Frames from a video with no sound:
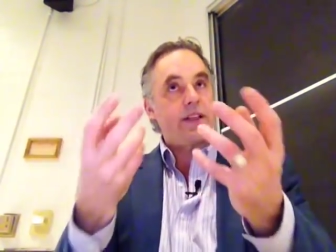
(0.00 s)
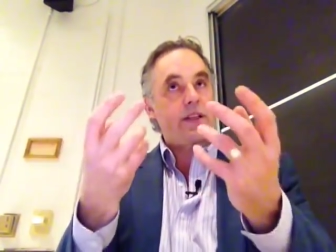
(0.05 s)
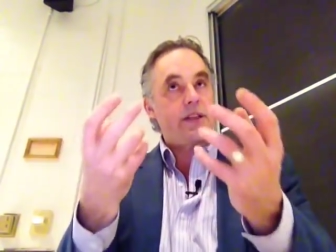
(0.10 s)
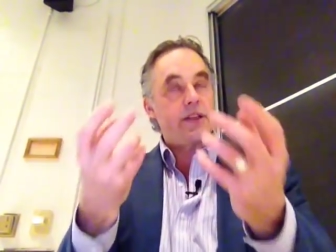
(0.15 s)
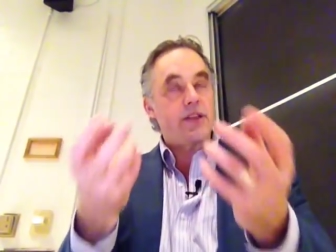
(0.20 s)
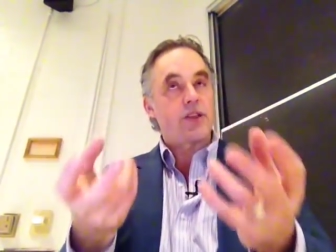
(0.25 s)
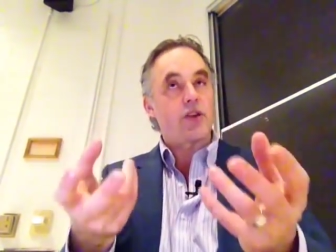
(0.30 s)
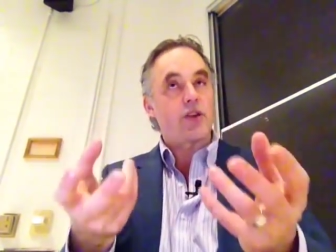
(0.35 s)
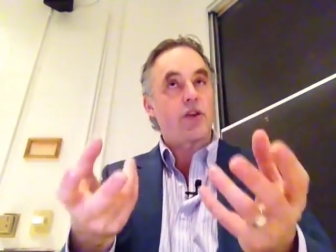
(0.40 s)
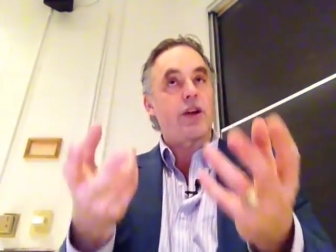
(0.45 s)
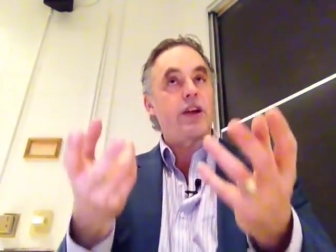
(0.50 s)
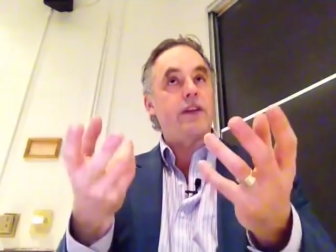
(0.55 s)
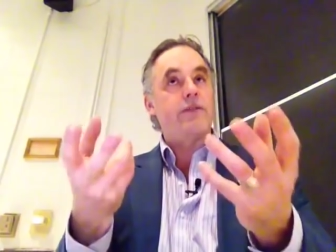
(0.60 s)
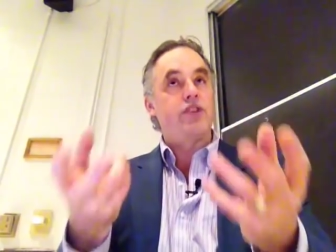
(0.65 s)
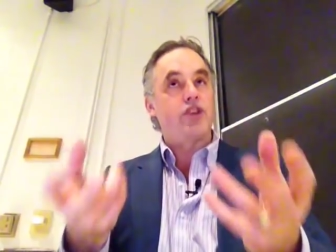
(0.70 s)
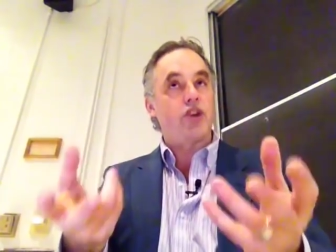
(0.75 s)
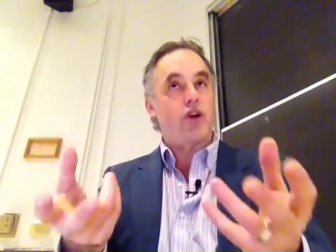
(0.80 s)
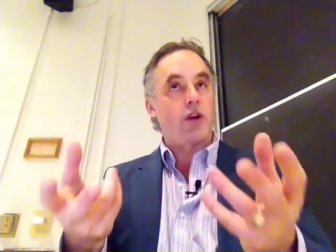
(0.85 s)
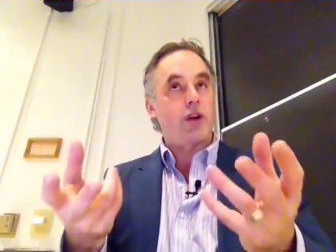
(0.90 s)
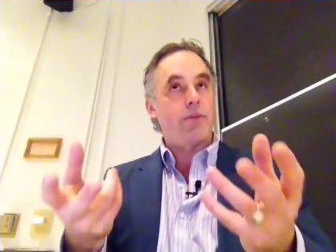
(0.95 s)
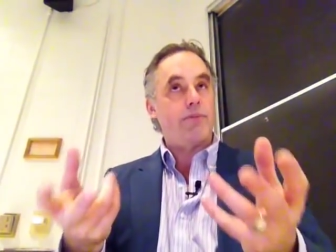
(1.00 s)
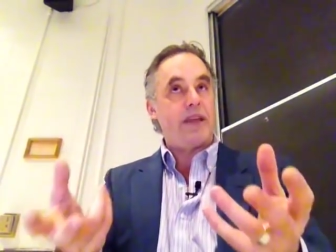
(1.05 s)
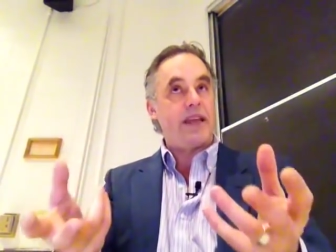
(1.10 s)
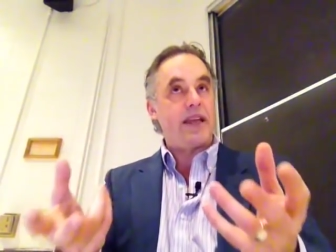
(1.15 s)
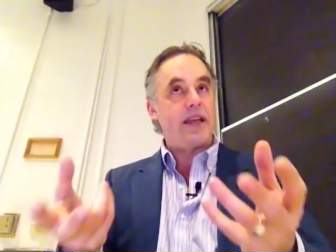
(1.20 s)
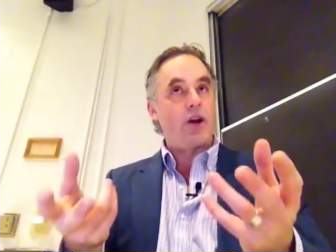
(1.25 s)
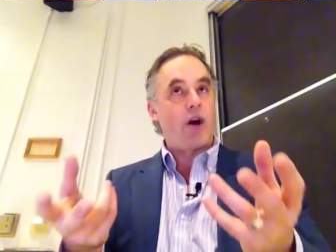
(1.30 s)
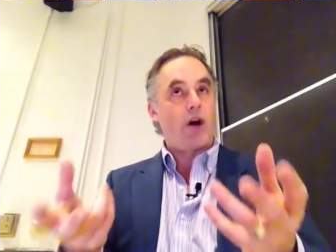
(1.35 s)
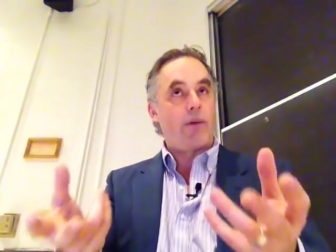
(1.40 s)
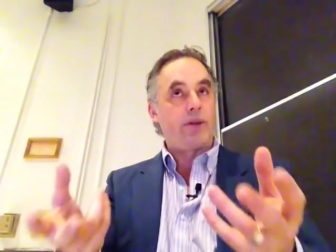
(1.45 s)
to the story of Jonah
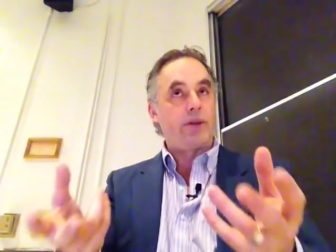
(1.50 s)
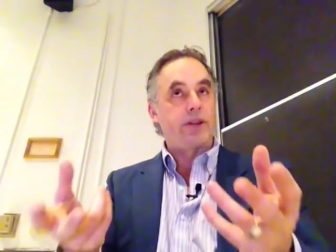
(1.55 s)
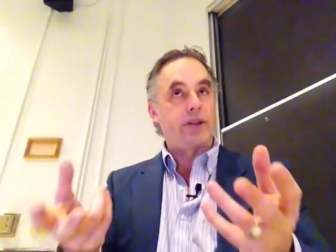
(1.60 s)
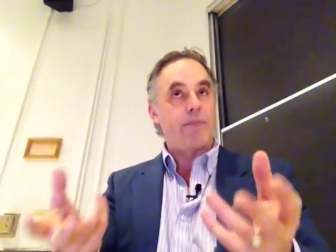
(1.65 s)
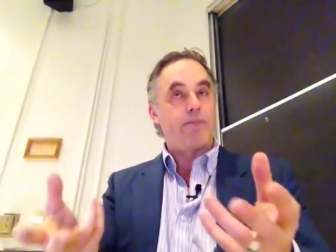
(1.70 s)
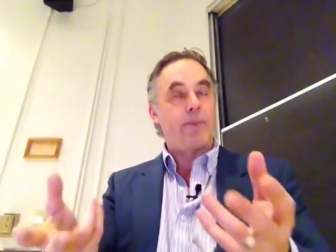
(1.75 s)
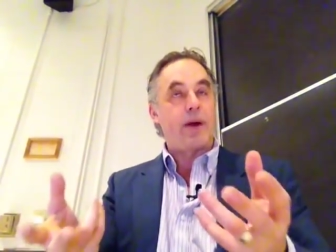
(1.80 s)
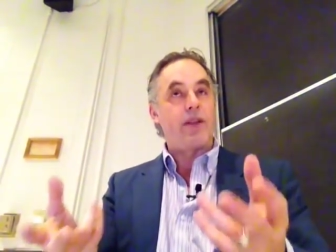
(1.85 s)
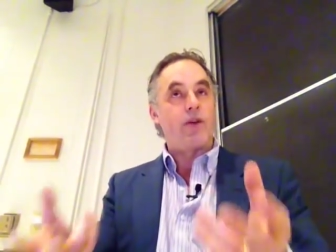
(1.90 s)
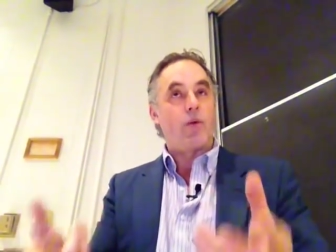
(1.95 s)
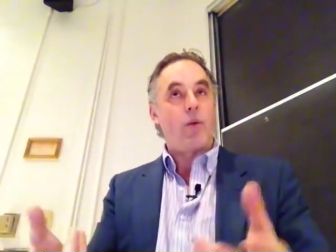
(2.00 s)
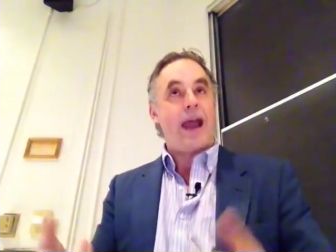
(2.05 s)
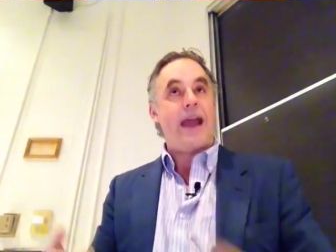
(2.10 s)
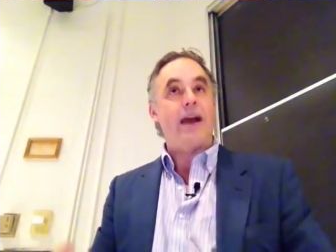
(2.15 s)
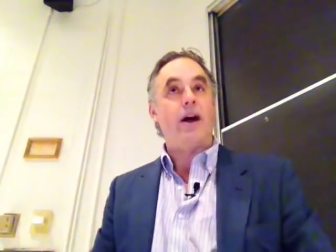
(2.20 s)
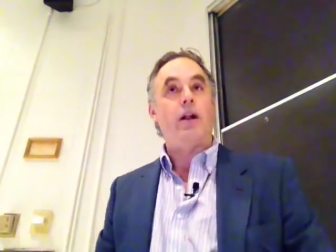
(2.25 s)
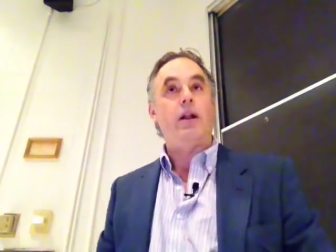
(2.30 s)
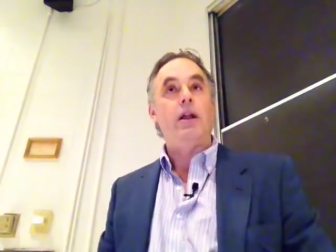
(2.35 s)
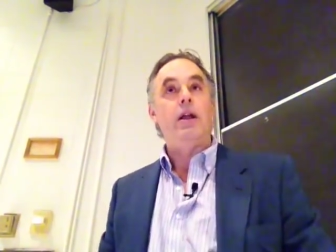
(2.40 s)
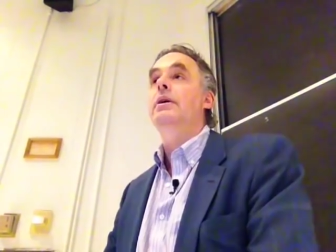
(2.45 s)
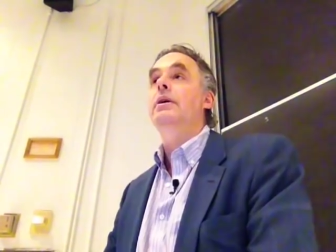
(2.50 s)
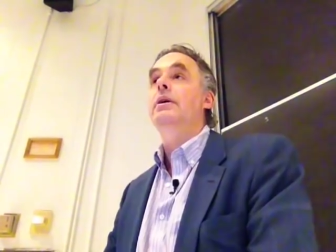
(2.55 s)
being gobbled up by the whale.